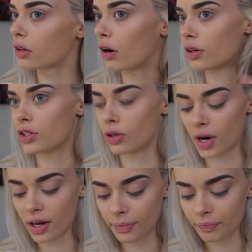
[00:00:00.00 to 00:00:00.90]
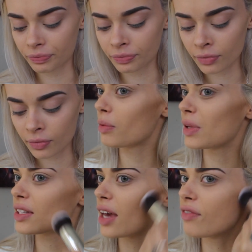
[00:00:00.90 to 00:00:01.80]
contour. I'm a
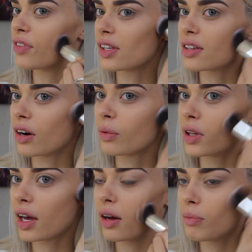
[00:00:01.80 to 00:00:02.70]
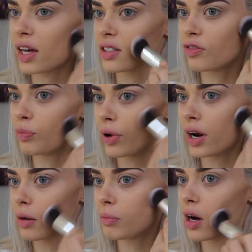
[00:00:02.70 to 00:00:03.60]
bit scared for this, I don't want like a massive
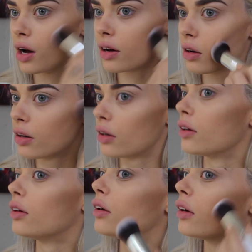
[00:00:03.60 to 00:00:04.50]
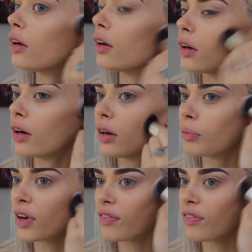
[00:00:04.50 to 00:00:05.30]
brown mark on my